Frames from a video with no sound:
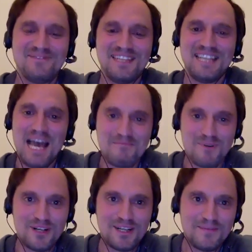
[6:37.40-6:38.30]
in
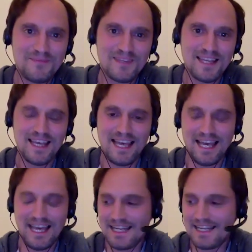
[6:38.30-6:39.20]
Hamburg.
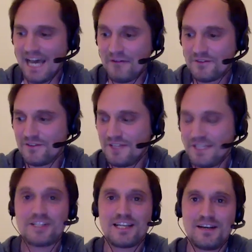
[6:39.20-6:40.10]
And after
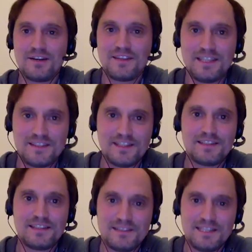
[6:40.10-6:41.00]
finishing our thesis,
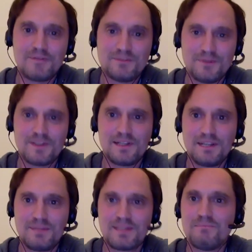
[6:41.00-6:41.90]
Siawoosh was a little
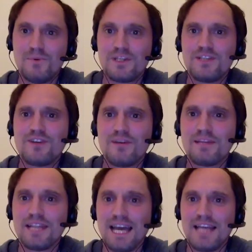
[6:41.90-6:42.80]
bit more determined
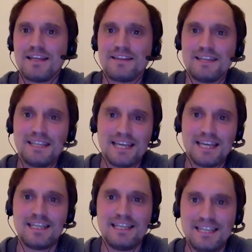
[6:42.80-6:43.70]
than I think, and
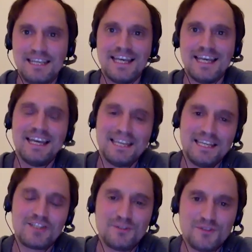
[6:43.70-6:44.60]
he
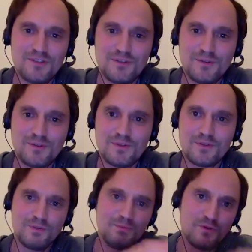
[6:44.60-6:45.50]
chose to
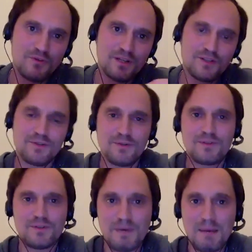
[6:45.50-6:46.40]
move into
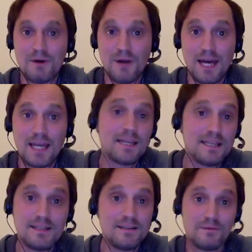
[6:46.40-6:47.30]
MRI, and
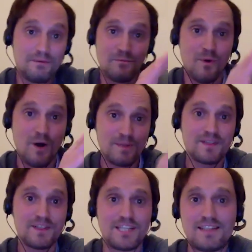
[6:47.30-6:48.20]
he warmly
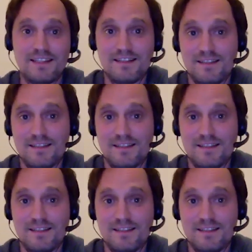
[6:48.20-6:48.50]
suggested